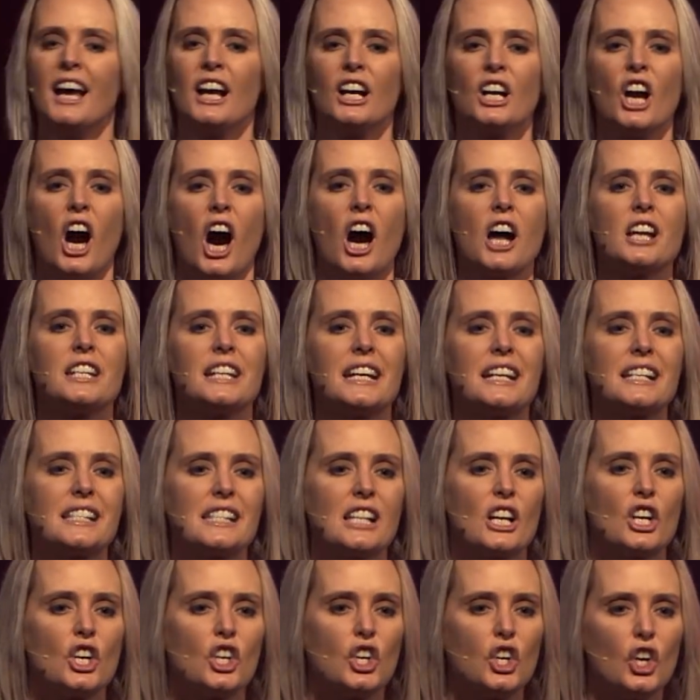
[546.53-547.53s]
God is
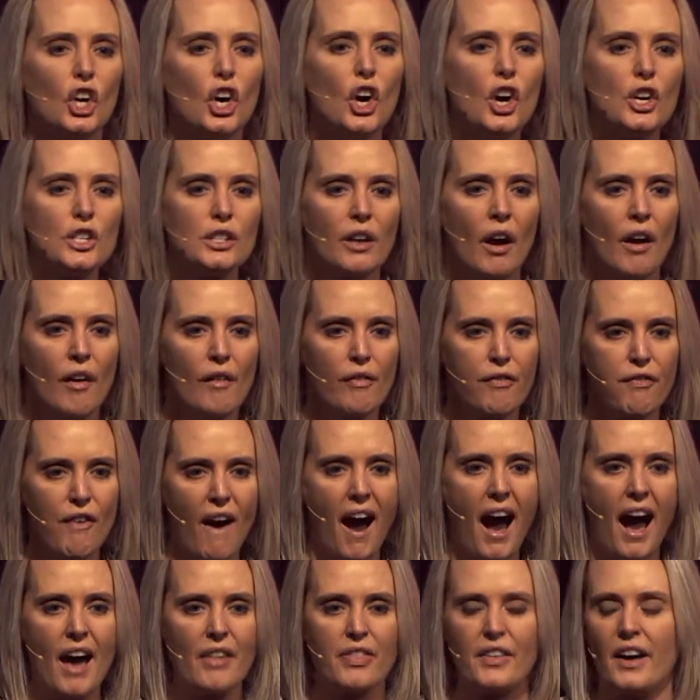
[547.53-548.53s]
a good
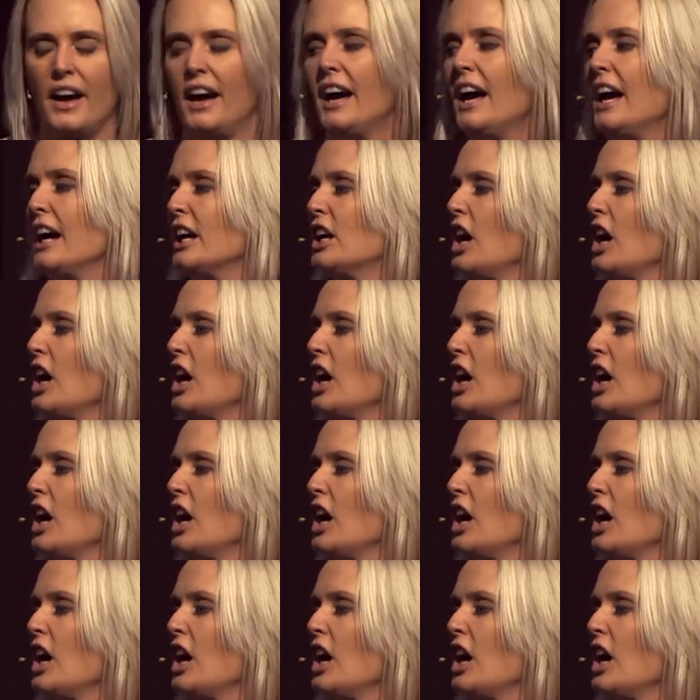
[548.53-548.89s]
father.